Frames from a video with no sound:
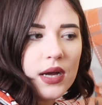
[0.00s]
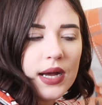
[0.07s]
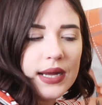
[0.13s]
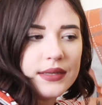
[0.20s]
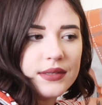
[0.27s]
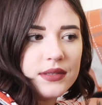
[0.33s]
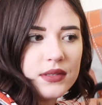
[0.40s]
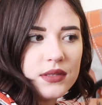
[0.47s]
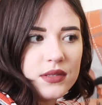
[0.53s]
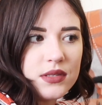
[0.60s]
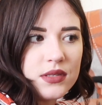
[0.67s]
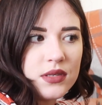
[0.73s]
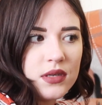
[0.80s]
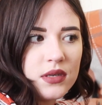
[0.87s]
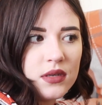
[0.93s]

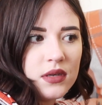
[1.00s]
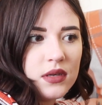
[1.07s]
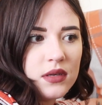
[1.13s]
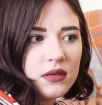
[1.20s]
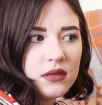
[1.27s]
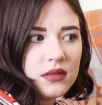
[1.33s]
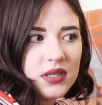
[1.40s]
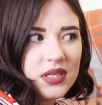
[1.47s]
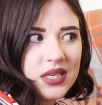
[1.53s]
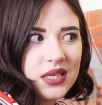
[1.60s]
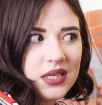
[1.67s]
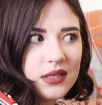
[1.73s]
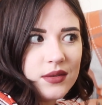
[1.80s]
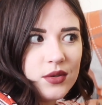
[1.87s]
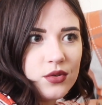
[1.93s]
and
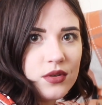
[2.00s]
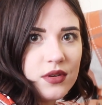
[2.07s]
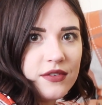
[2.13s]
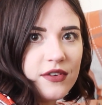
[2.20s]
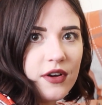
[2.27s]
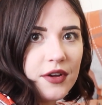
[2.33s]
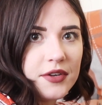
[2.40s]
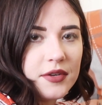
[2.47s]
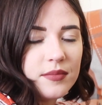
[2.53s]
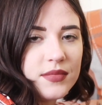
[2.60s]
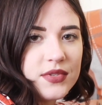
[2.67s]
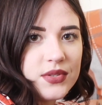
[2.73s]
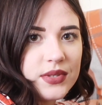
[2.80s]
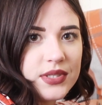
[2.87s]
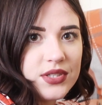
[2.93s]
he couldn't afford them
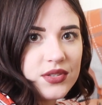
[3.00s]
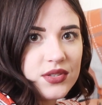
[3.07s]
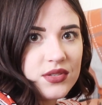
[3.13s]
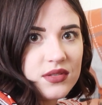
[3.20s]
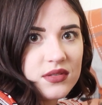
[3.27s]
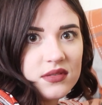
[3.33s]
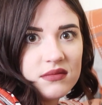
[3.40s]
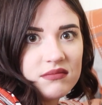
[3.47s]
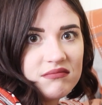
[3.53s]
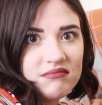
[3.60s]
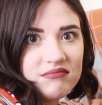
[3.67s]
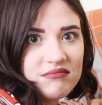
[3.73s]
so he just